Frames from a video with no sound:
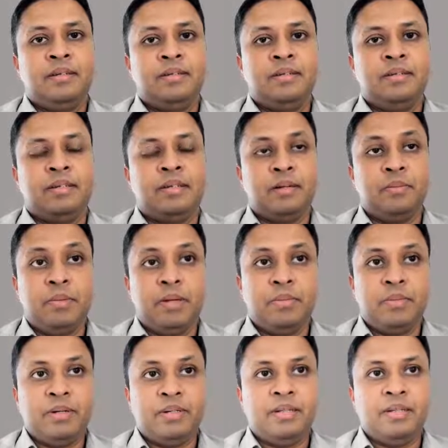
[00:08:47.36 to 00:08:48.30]
the
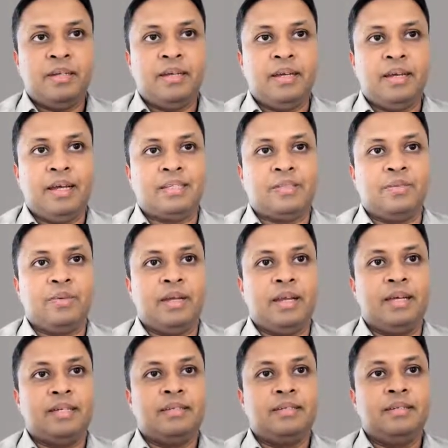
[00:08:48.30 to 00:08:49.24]
complement, as well
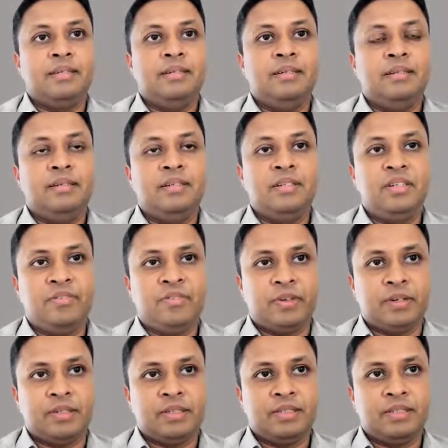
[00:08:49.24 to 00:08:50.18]
as the
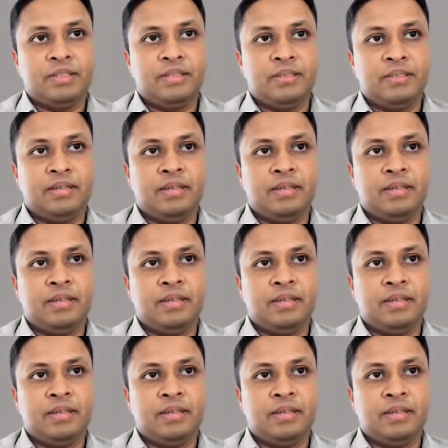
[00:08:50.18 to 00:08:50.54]
difference,